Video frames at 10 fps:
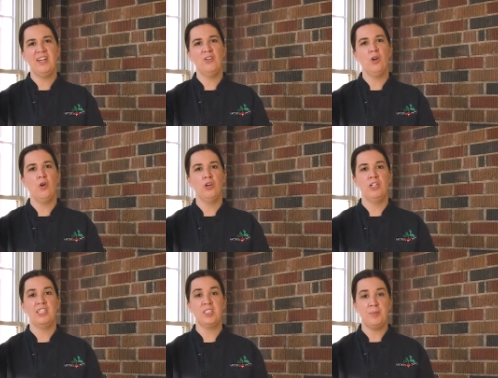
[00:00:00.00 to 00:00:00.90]
out or
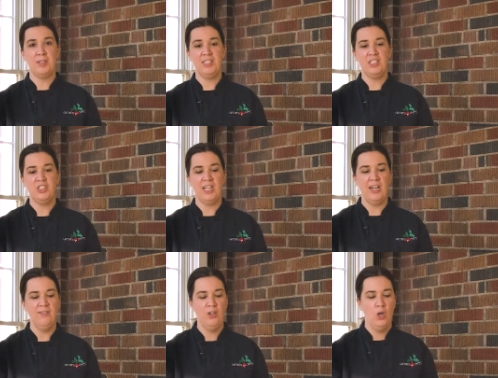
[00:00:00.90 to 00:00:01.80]
an experienced
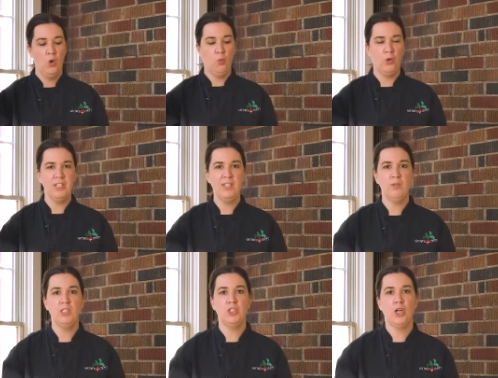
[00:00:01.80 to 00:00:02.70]
chef, working
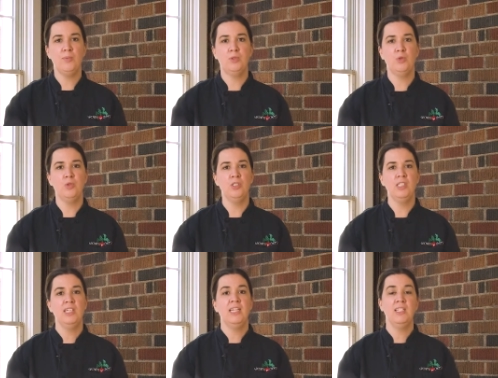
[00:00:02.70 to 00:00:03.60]
with sharp tools
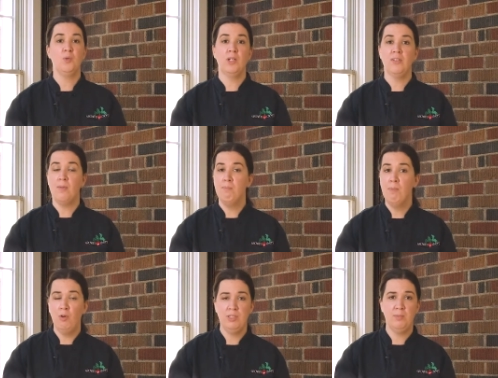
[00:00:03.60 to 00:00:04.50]
is one of the
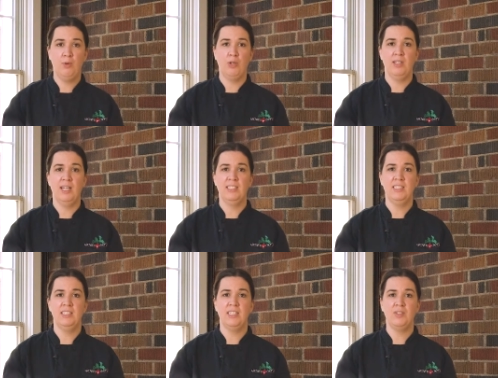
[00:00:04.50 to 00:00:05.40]
most important
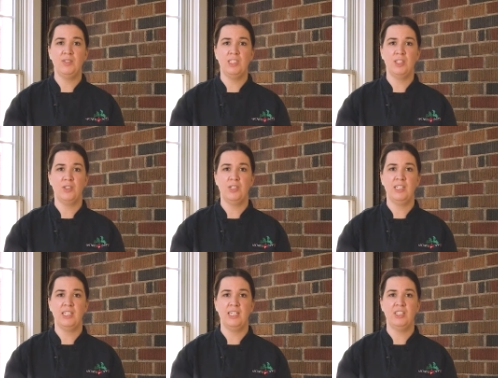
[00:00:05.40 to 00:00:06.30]
lessons that you need to learn in
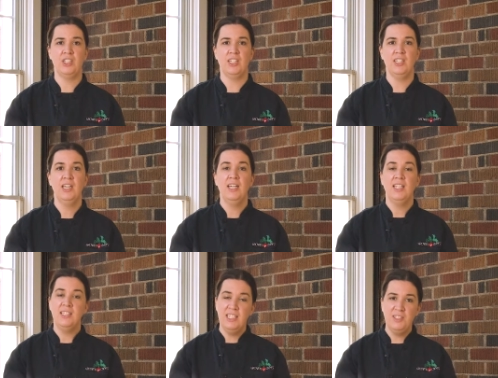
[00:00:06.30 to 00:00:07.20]
the kitchen.
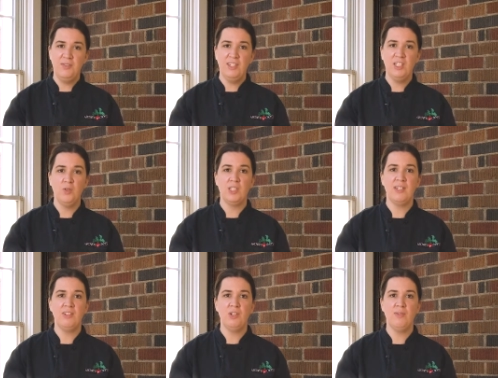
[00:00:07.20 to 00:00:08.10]
This video will
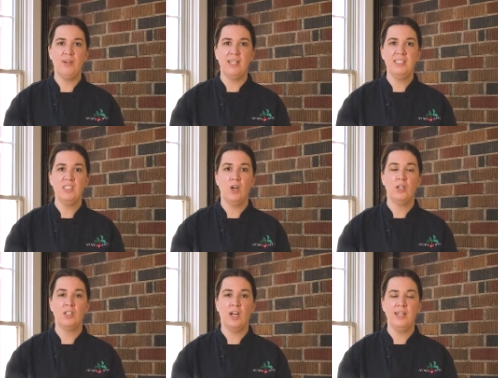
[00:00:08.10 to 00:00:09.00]
give you advice
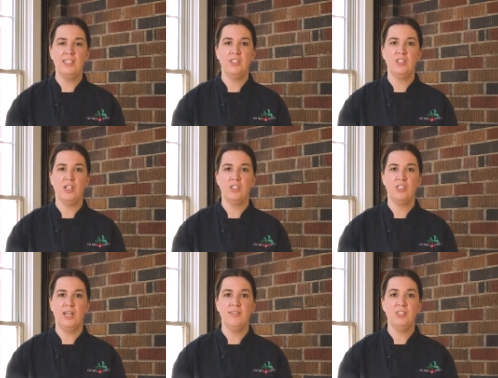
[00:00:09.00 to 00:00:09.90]
on guiding your young
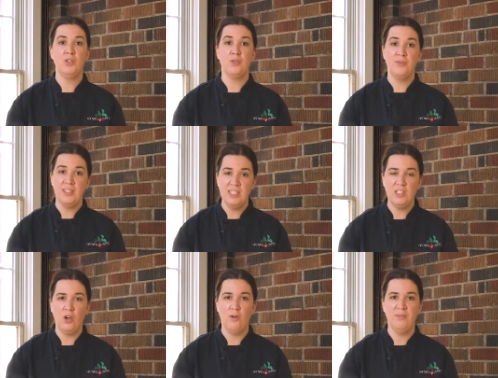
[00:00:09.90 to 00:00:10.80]
chefs who are feeling
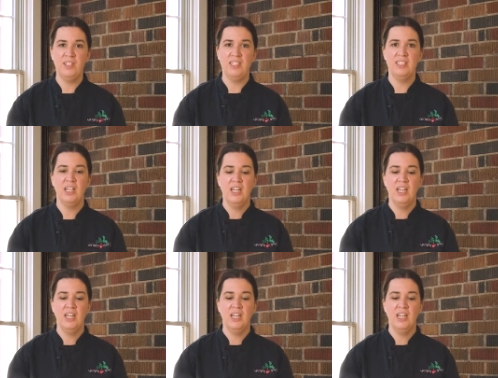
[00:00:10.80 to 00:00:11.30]
confident